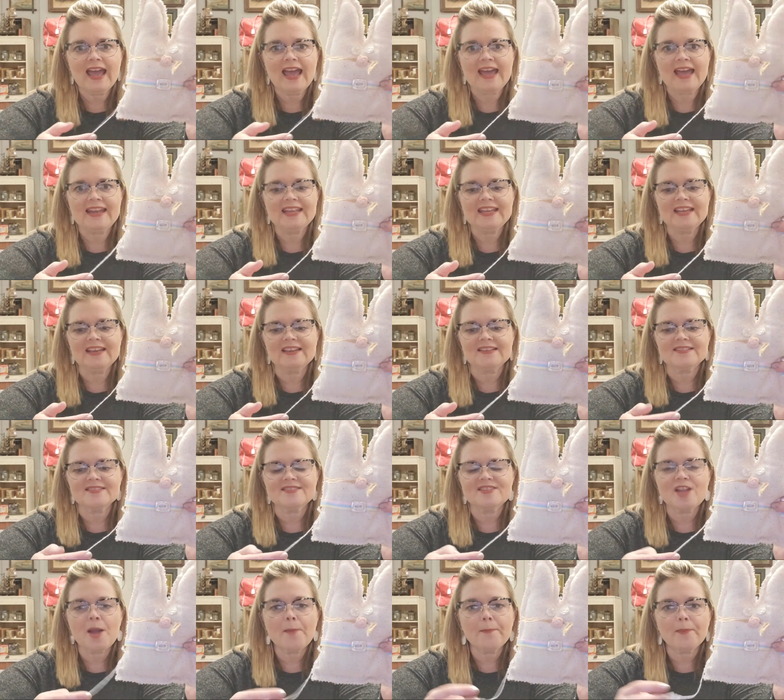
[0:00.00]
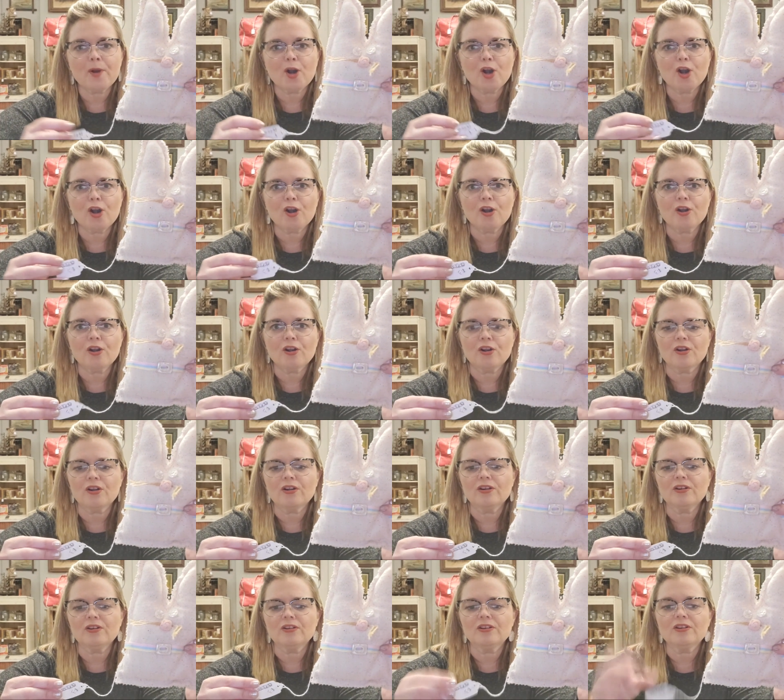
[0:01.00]
and he is
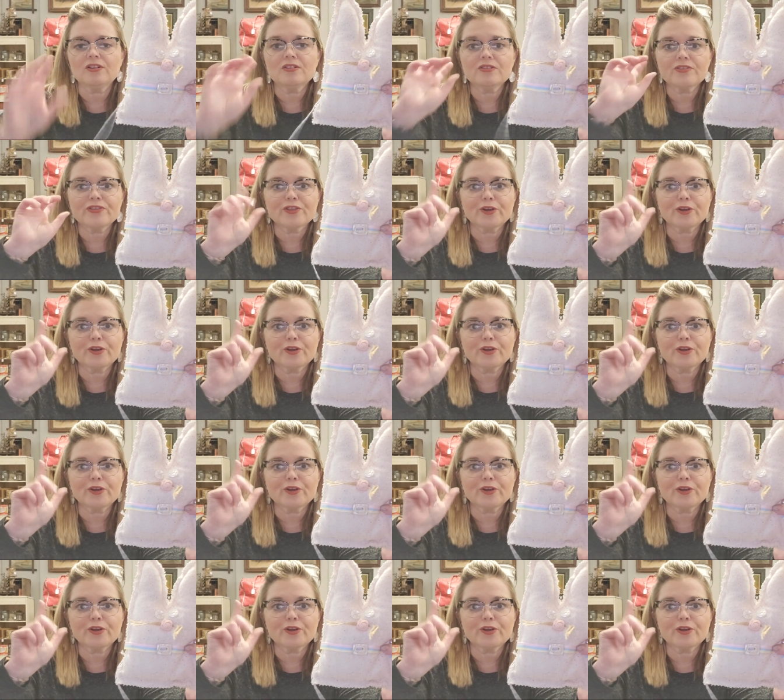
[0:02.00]
number